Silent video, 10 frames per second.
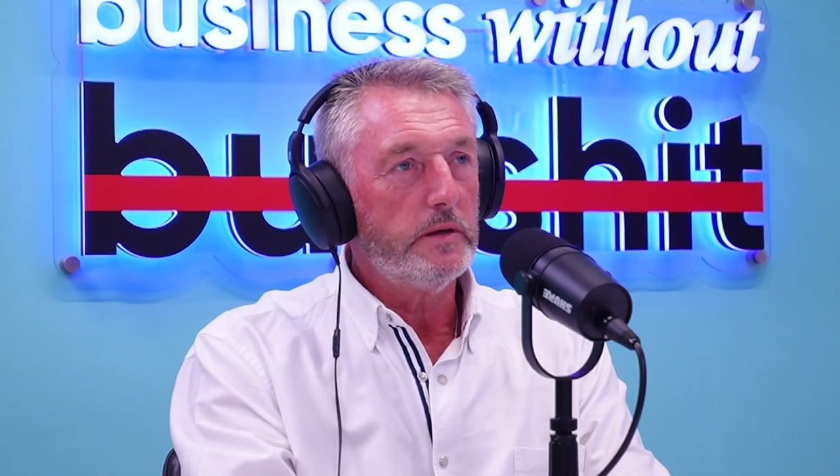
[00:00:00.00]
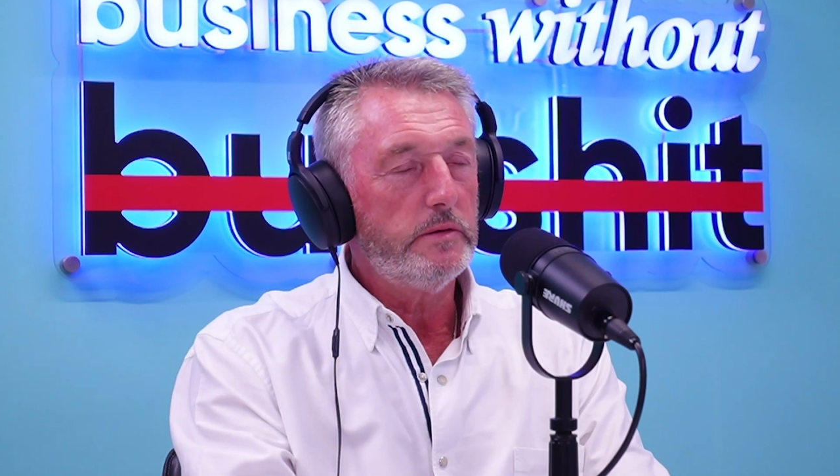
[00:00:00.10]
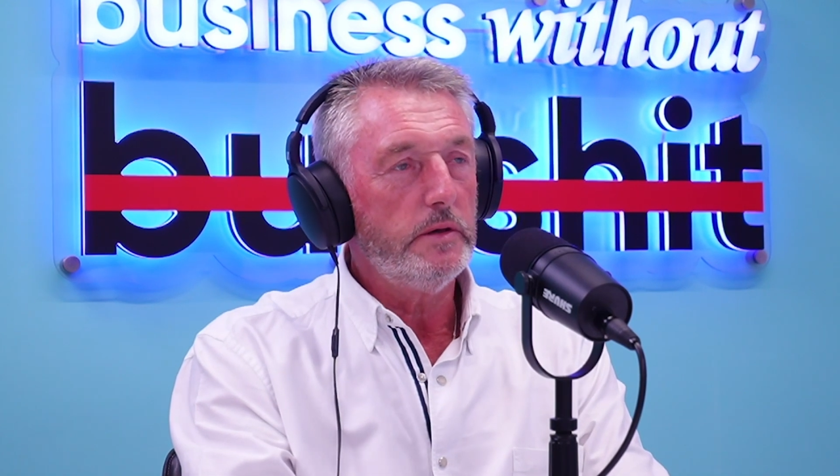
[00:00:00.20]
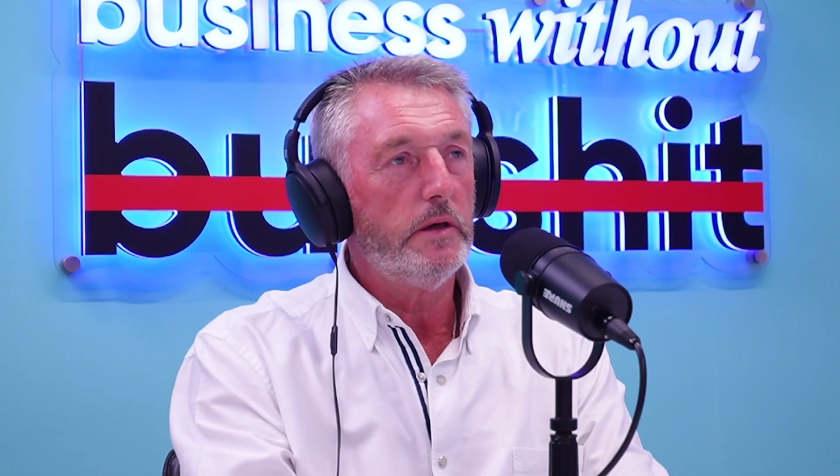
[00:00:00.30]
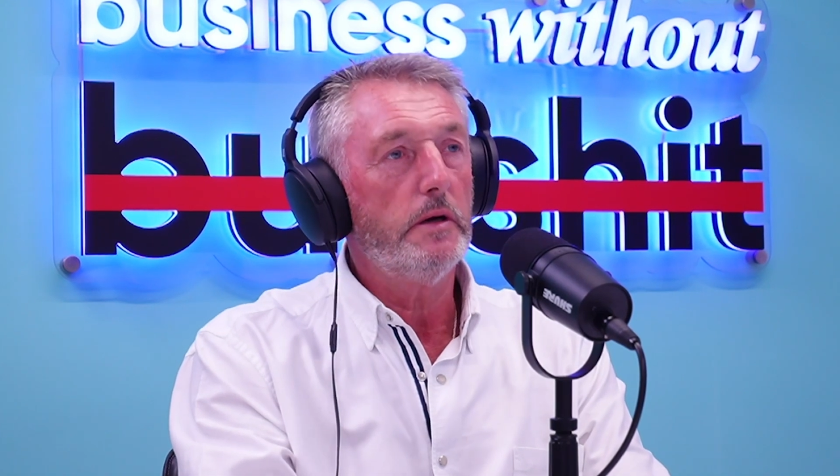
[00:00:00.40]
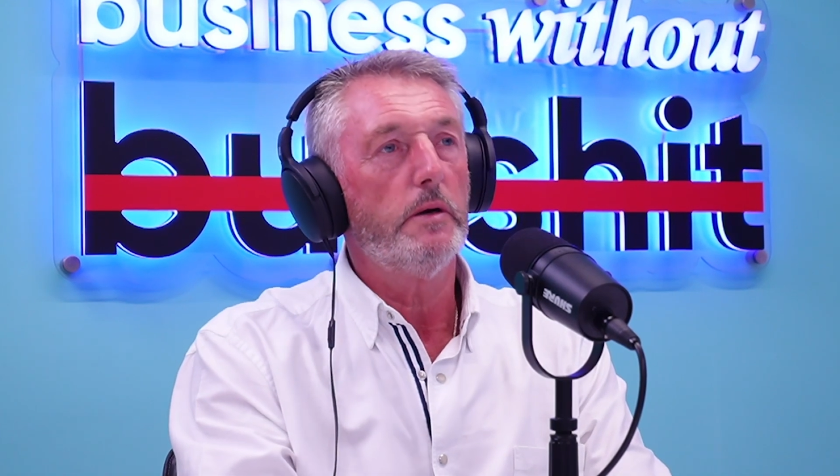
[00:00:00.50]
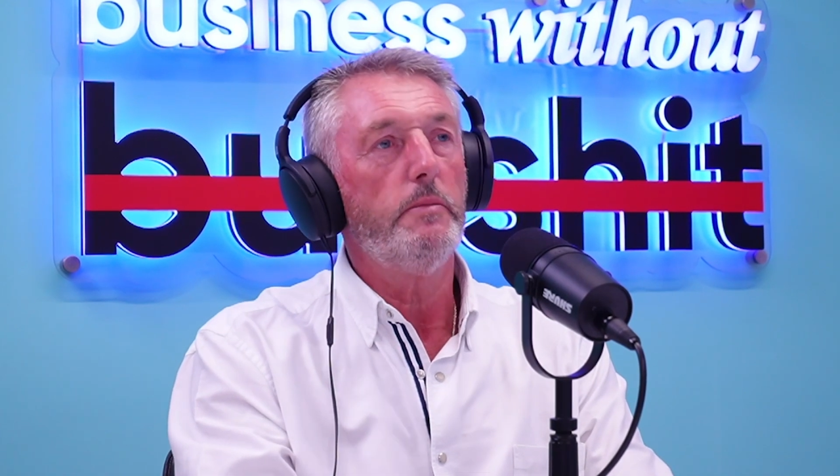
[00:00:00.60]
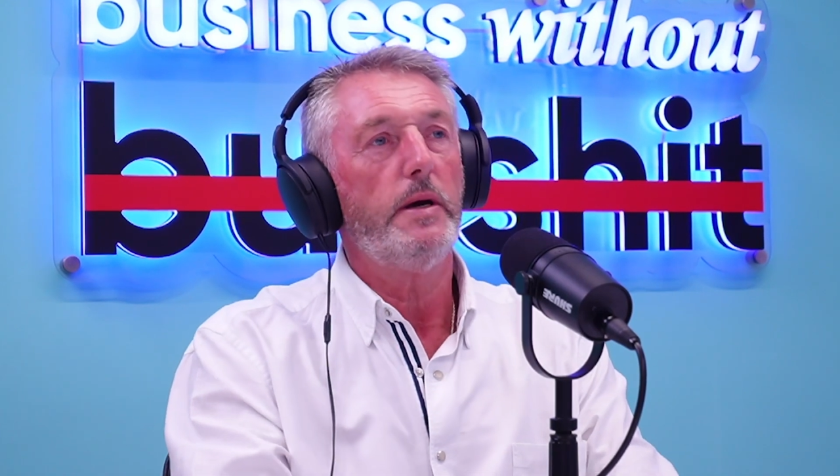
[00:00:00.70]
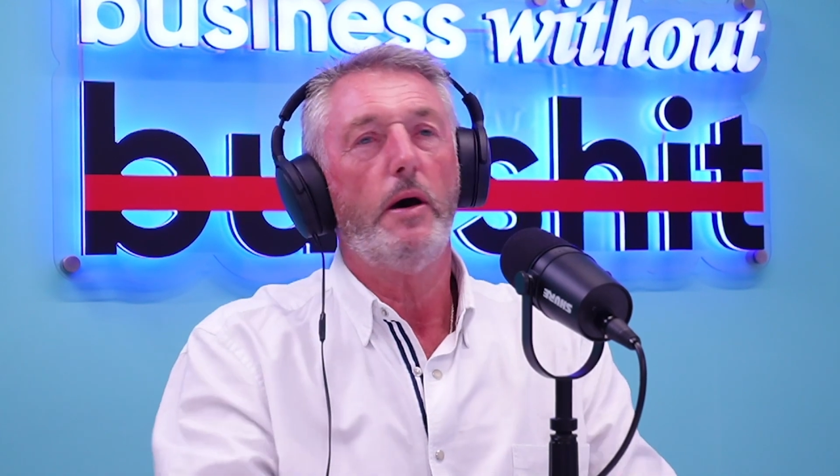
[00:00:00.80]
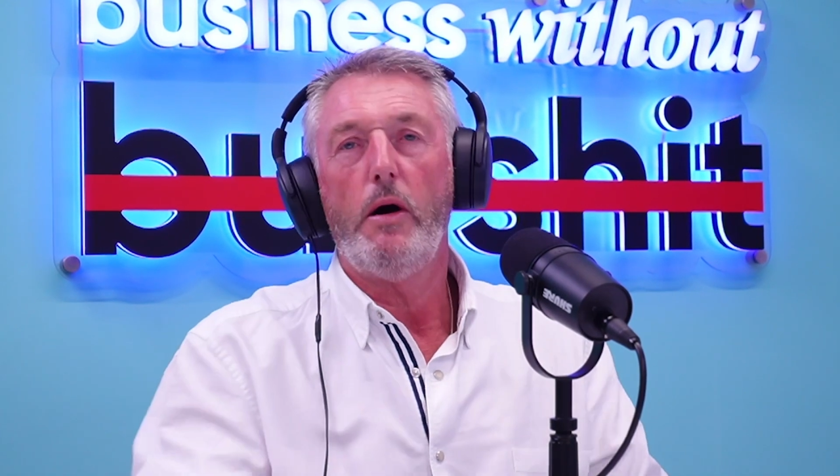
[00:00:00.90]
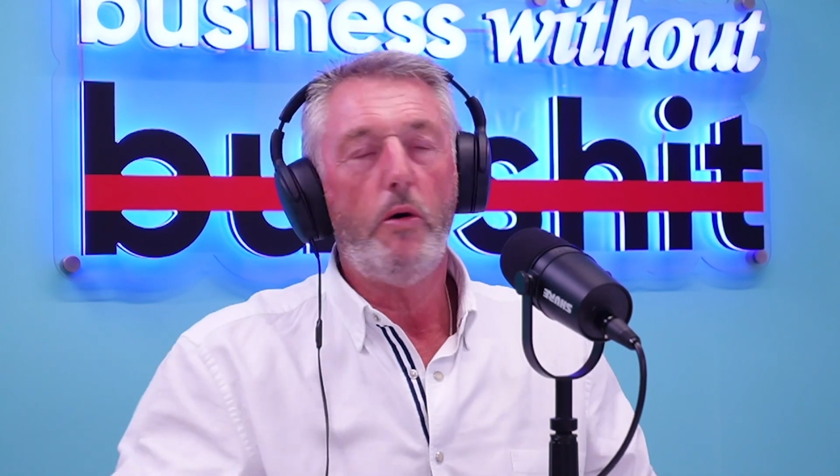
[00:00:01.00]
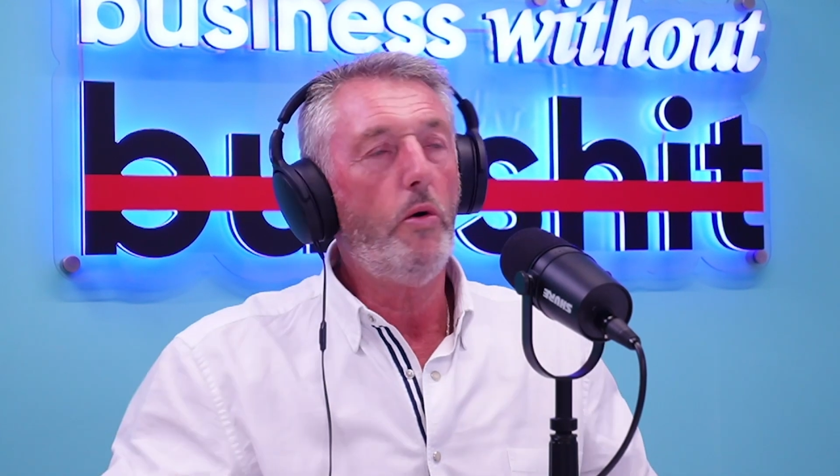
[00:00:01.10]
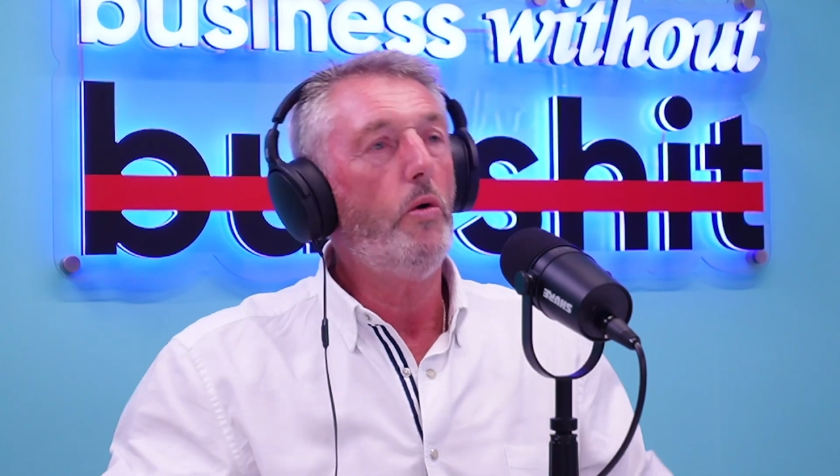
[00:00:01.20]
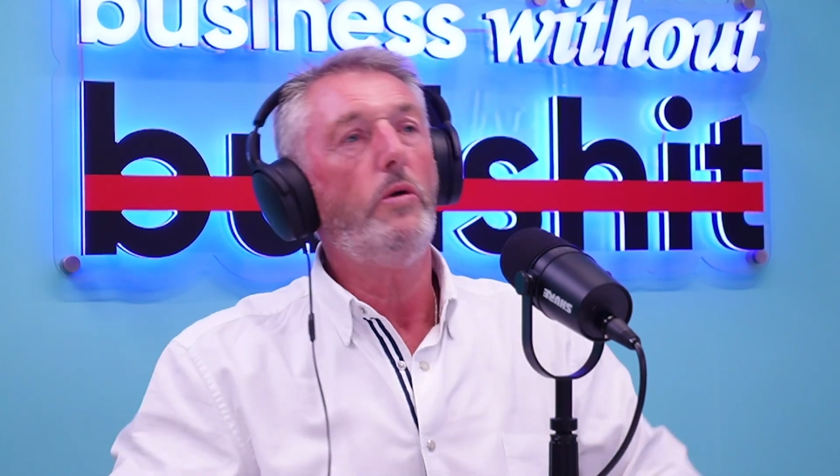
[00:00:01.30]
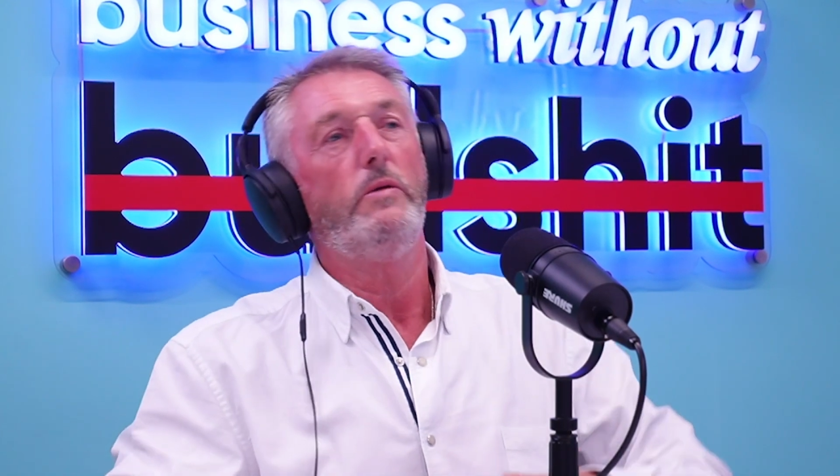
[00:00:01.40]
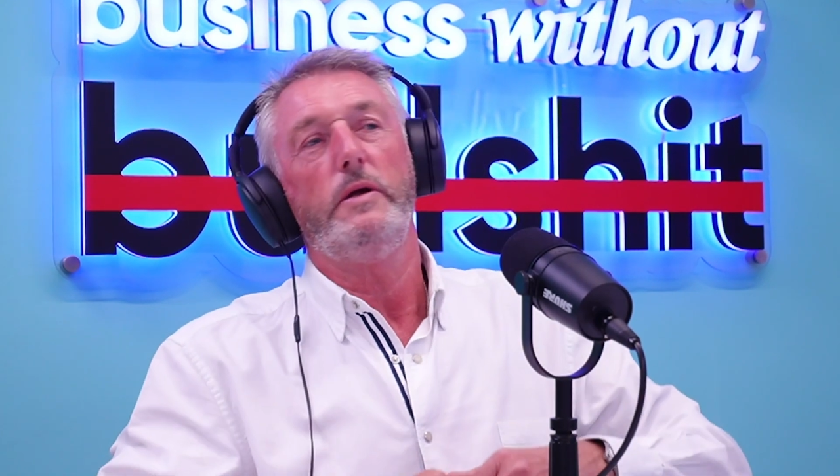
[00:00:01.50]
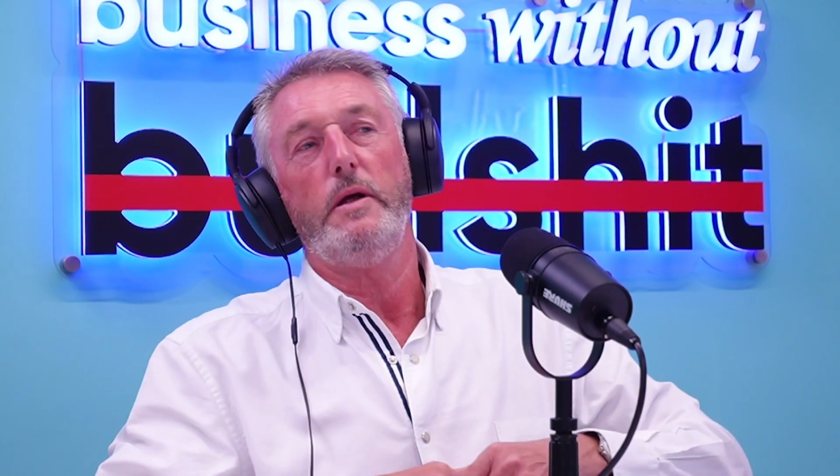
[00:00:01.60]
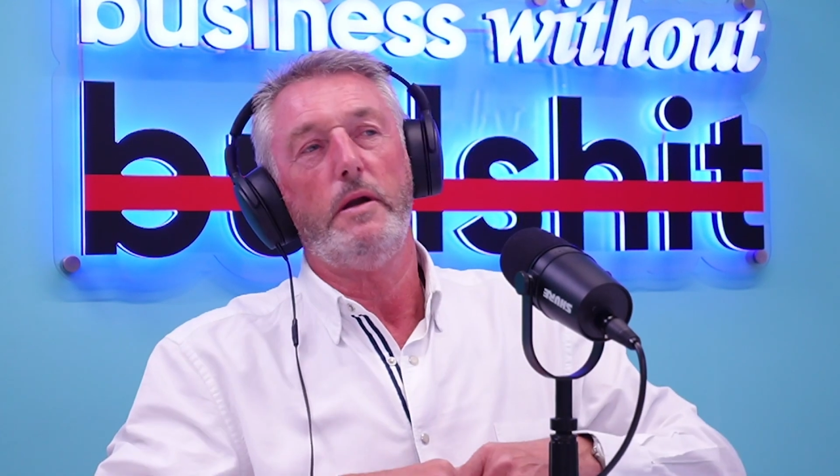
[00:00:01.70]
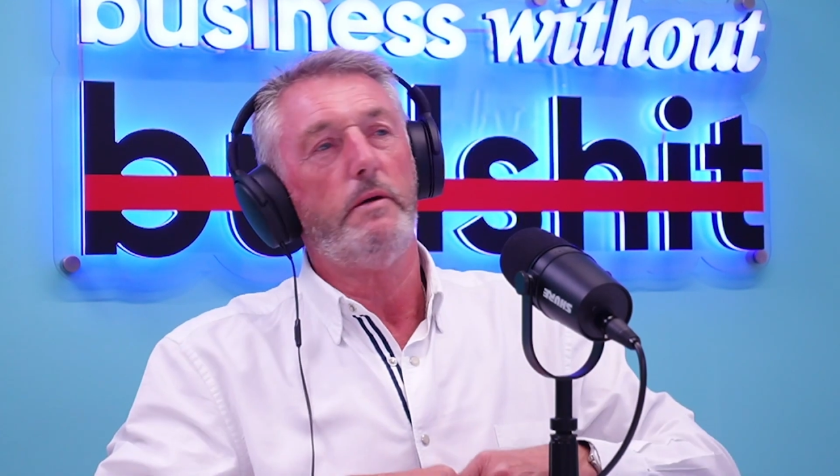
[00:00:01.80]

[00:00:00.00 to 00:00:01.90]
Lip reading: country can commit all,